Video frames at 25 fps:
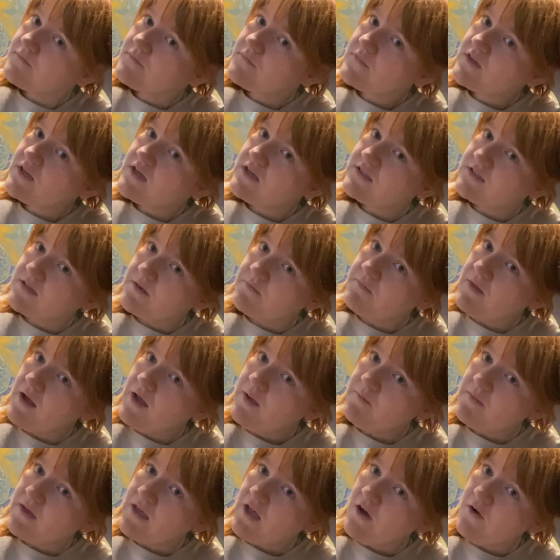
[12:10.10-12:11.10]
Because it
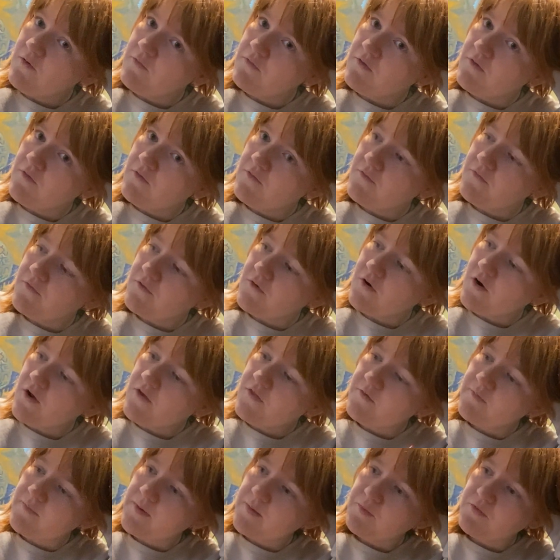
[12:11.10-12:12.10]
might be helpful for
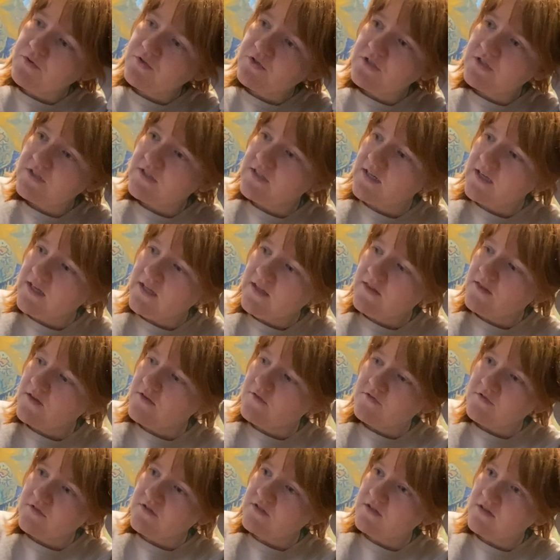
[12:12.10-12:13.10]
other people just to get
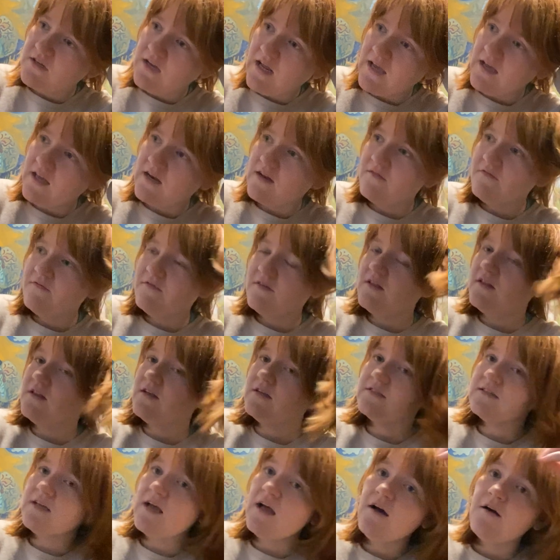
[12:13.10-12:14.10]
those negative
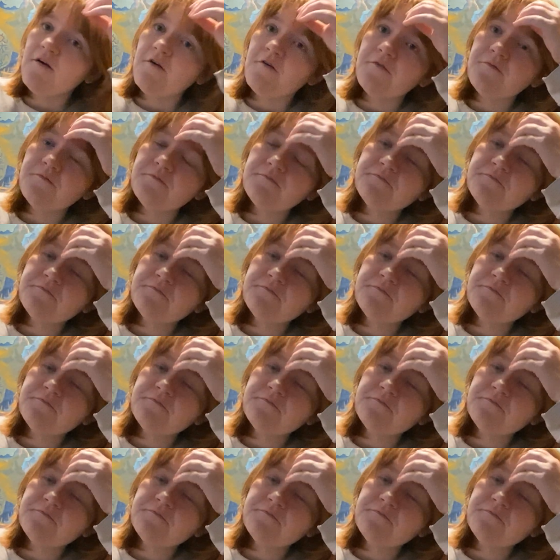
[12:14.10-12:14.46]
feelings out.